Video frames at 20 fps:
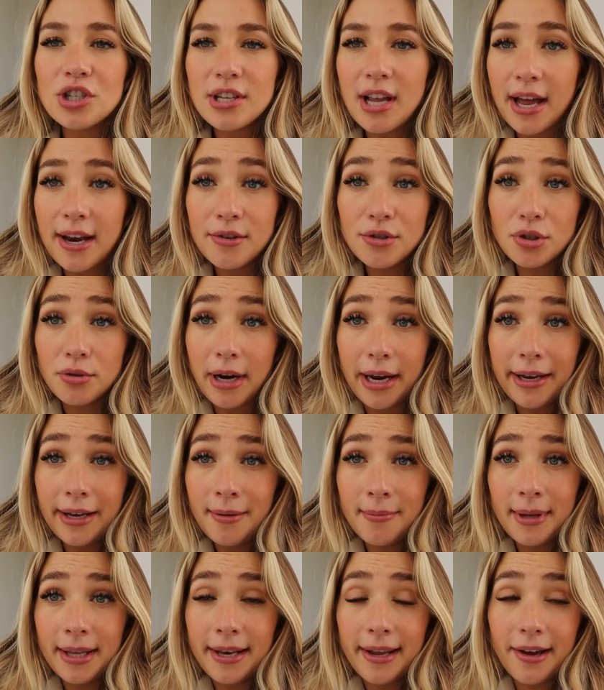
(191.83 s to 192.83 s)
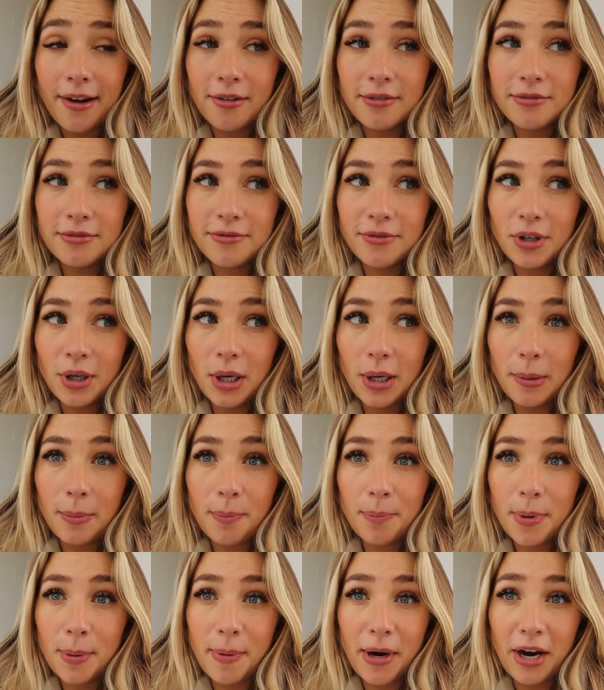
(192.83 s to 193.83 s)
just kind of training me now for
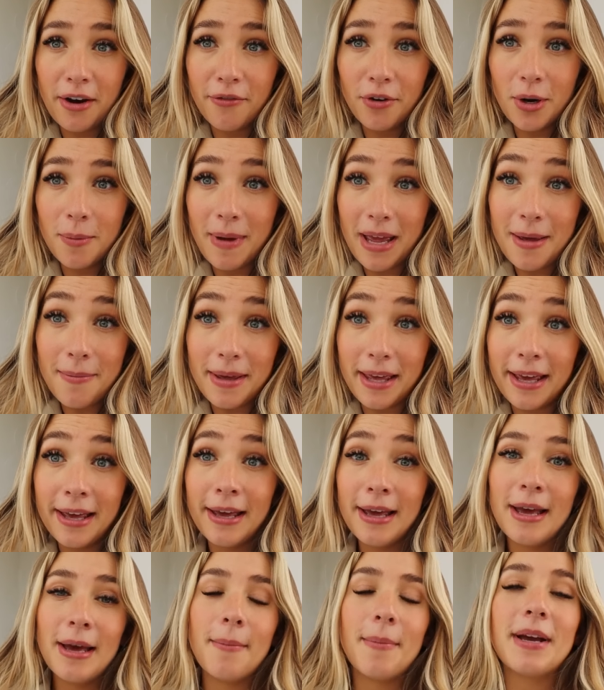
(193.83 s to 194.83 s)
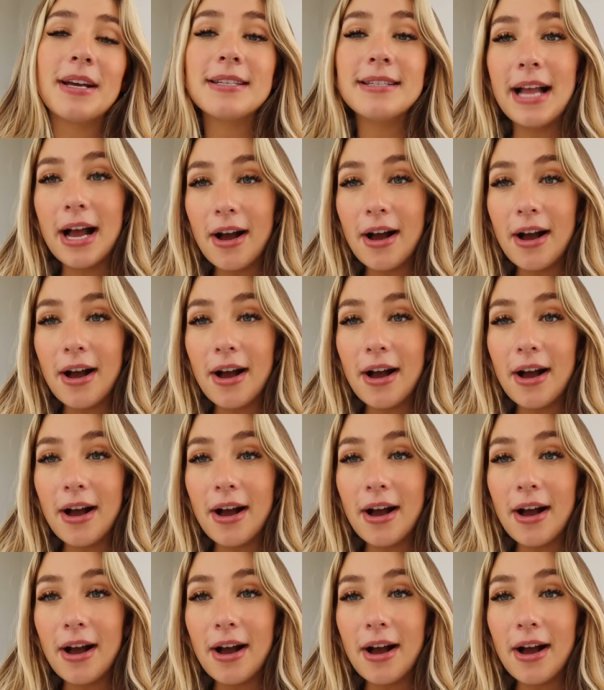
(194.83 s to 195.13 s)
preparing for a baby because